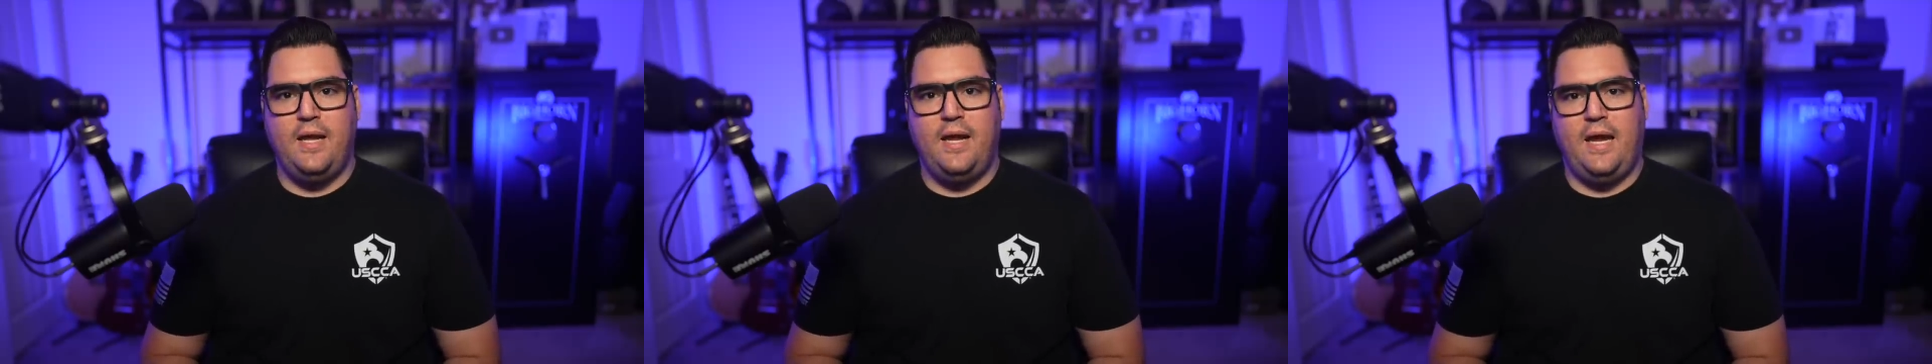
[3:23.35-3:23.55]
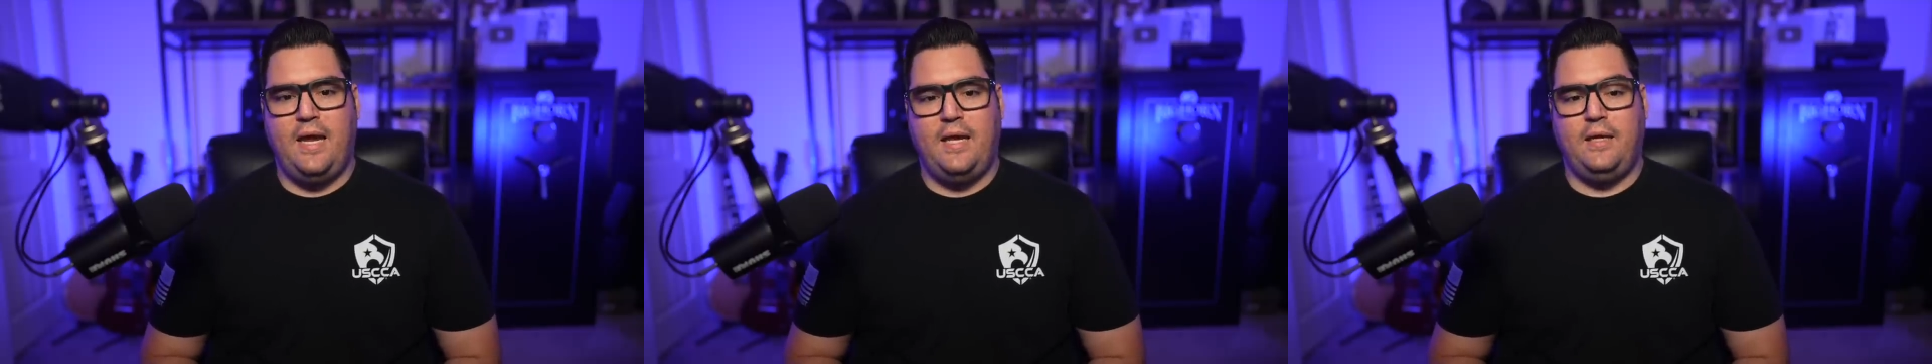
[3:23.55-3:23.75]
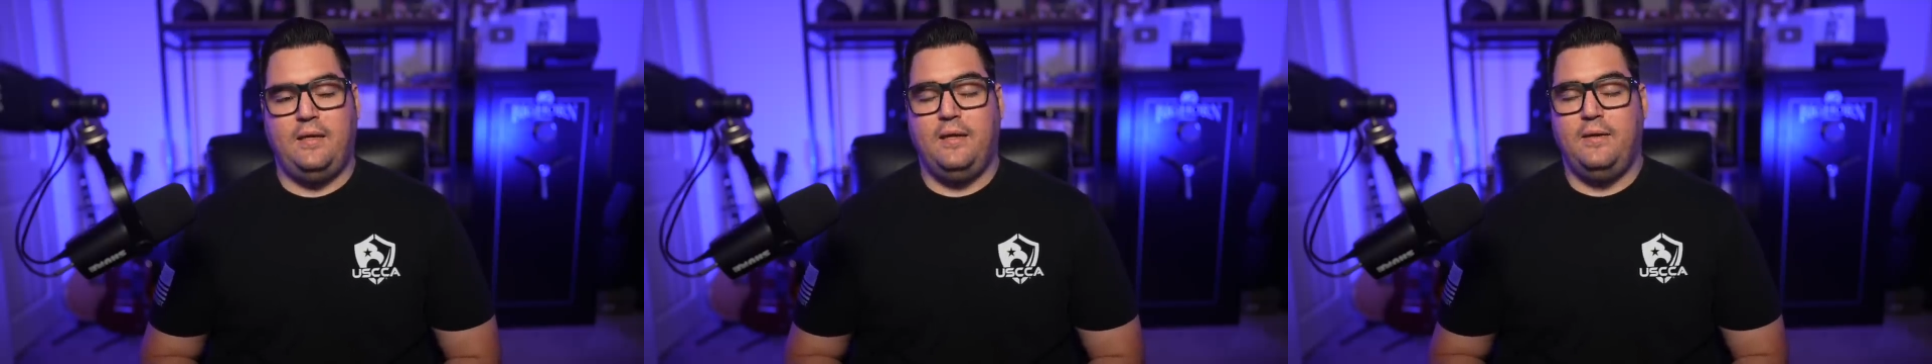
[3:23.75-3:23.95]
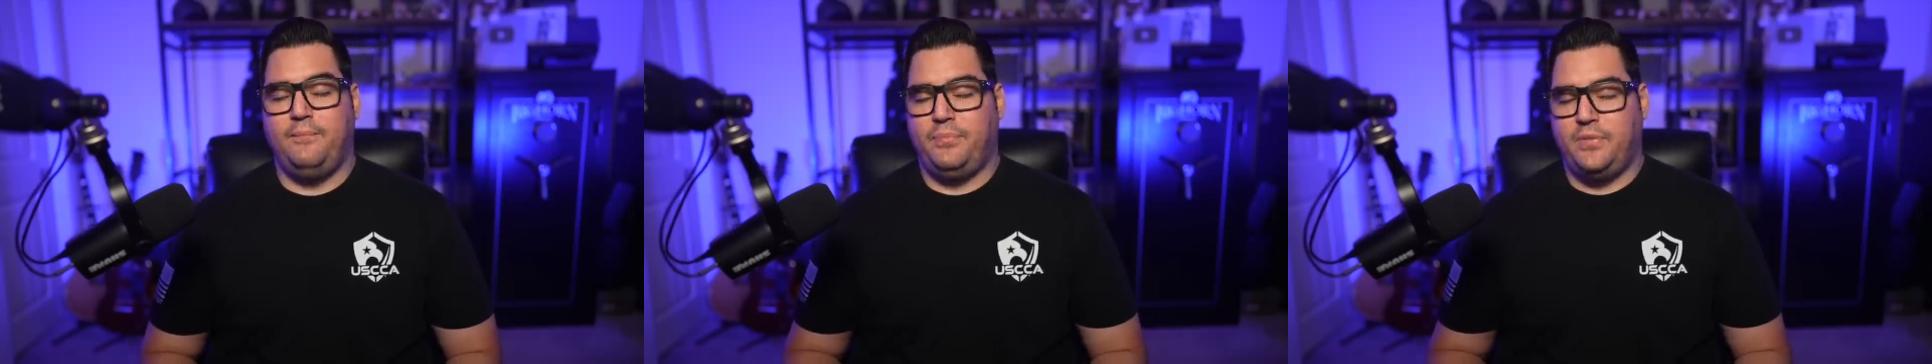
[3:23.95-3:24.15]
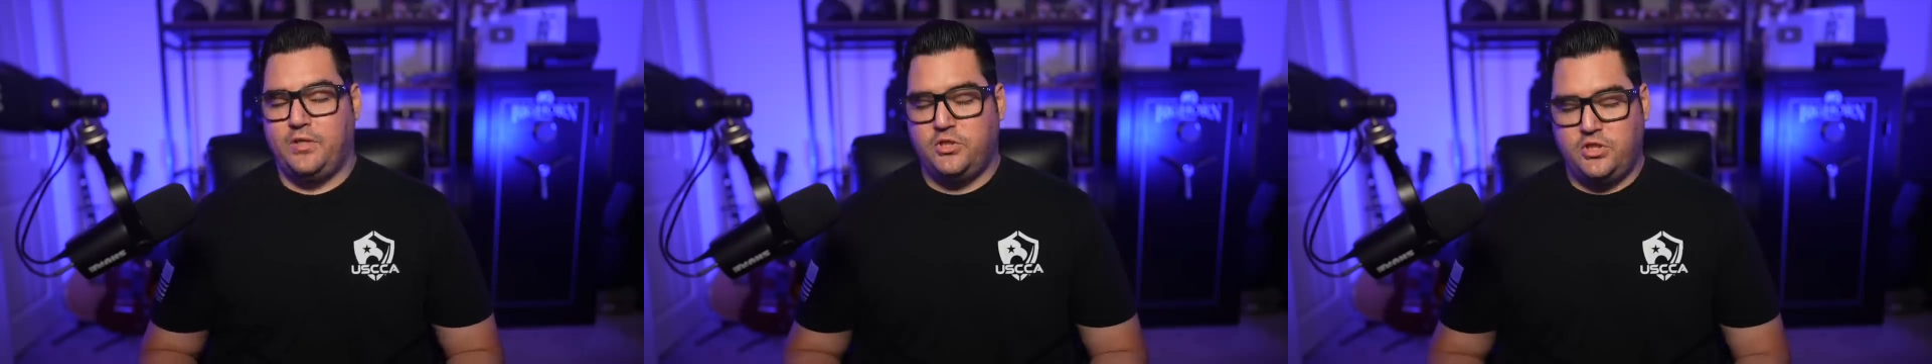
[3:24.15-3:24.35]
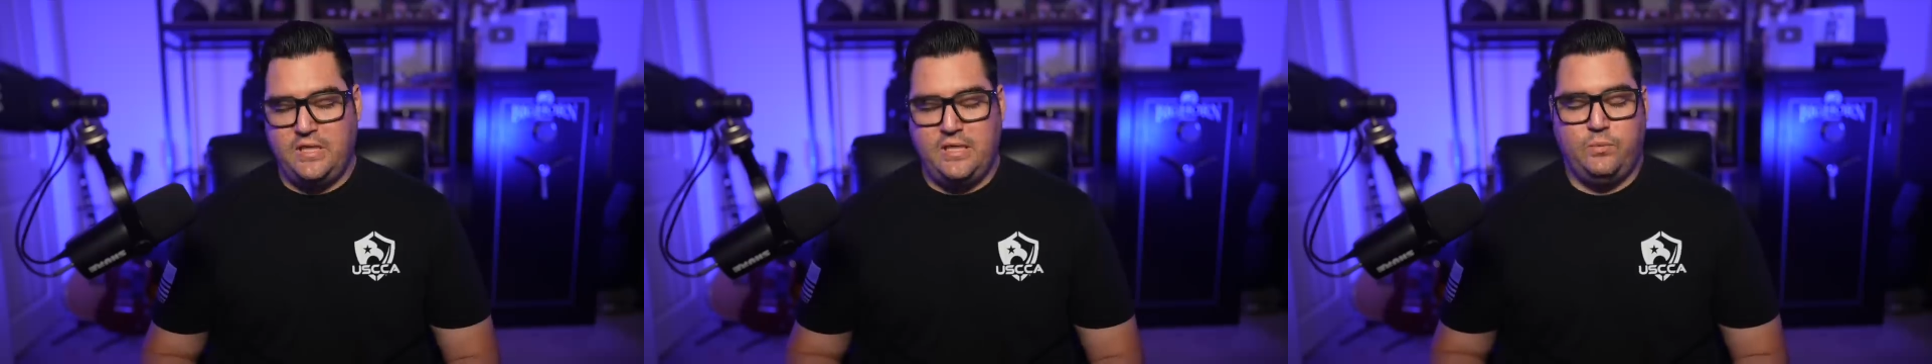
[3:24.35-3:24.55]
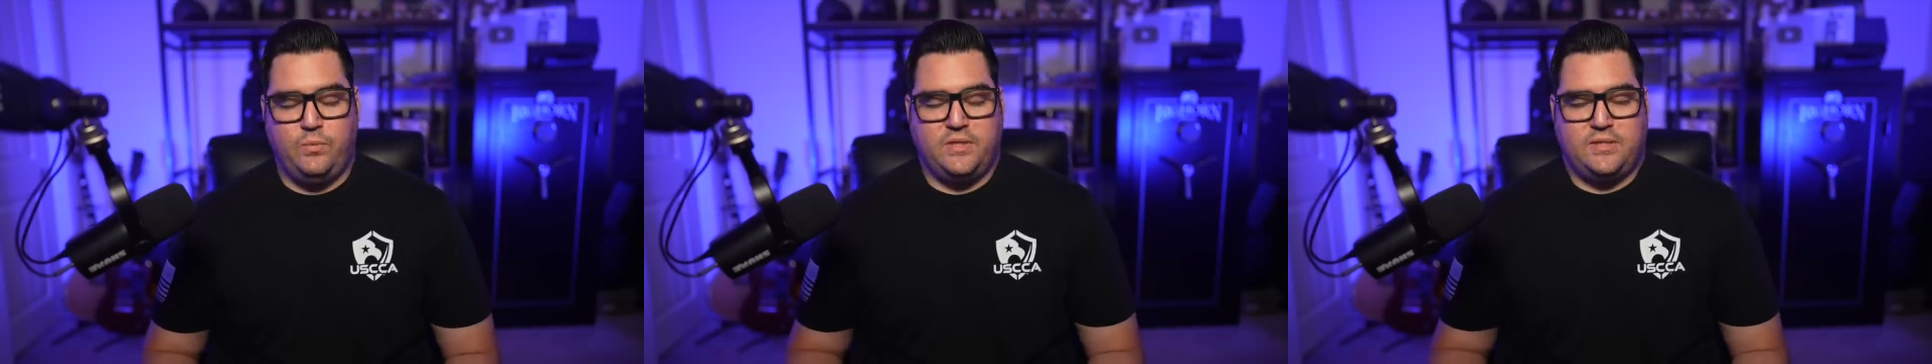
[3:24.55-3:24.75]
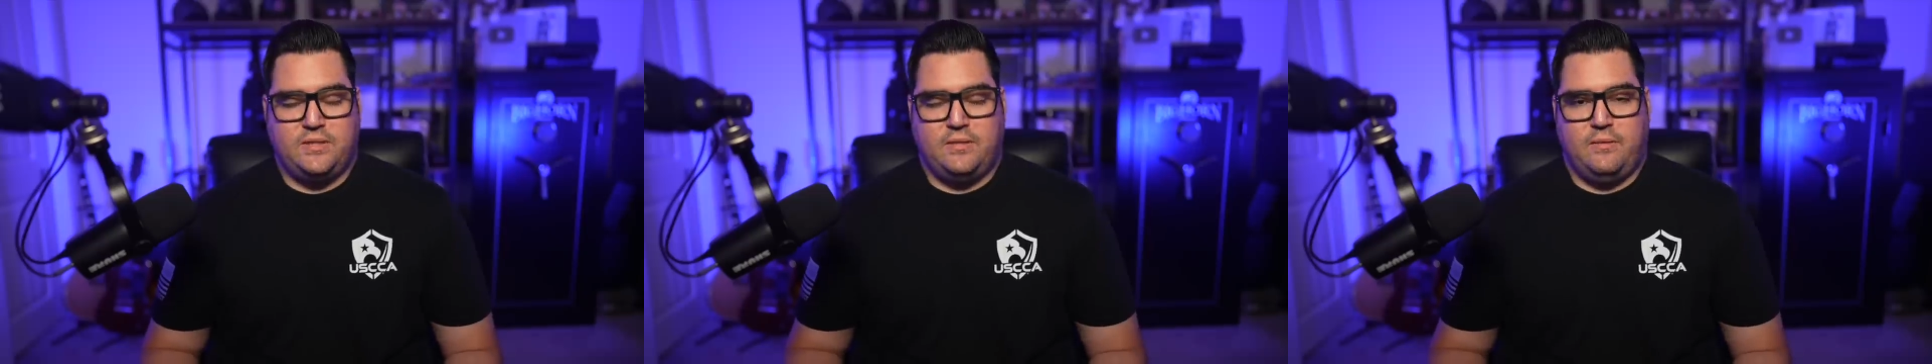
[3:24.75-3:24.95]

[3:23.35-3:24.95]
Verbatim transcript: and she was